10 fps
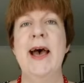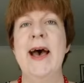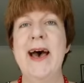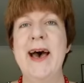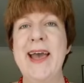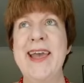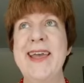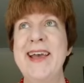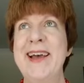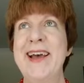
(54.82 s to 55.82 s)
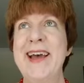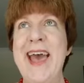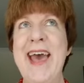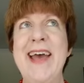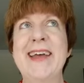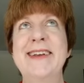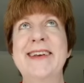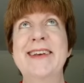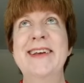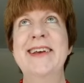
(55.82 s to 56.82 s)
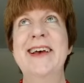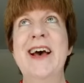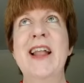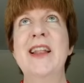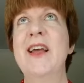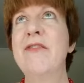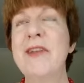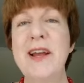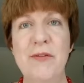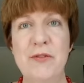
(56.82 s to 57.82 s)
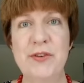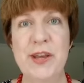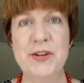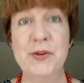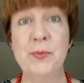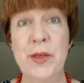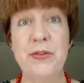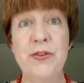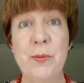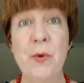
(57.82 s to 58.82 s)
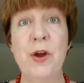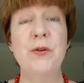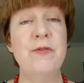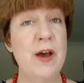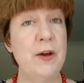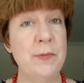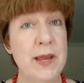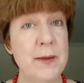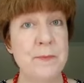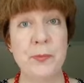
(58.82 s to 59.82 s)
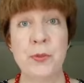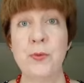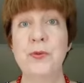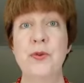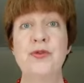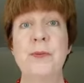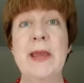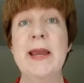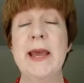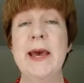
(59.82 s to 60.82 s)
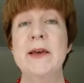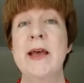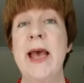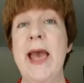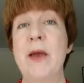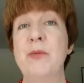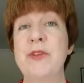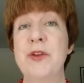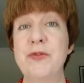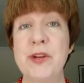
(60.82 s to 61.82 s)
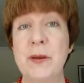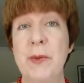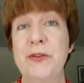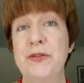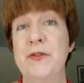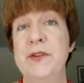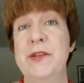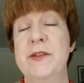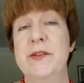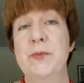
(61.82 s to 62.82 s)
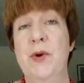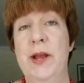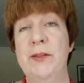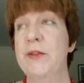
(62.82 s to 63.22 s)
I had a lovely conversation with someone who found me through social media and was interested in my services this morning.